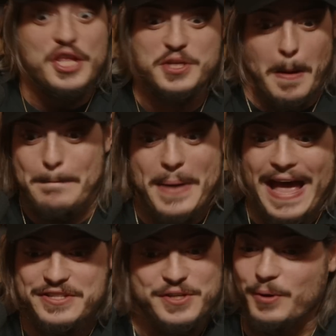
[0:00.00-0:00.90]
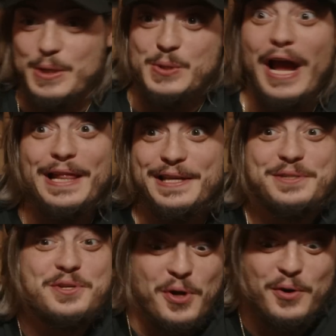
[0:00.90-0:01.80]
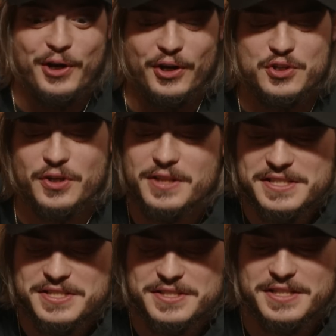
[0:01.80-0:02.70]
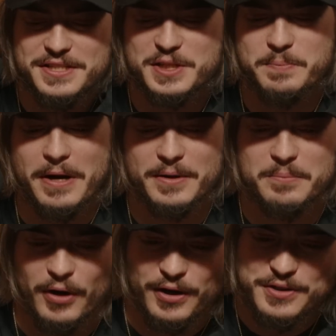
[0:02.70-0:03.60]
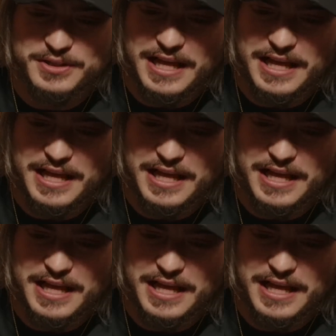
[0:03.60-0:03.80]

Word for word: These are the best. You want to try know. these? Are so good. Joe, these these expired in March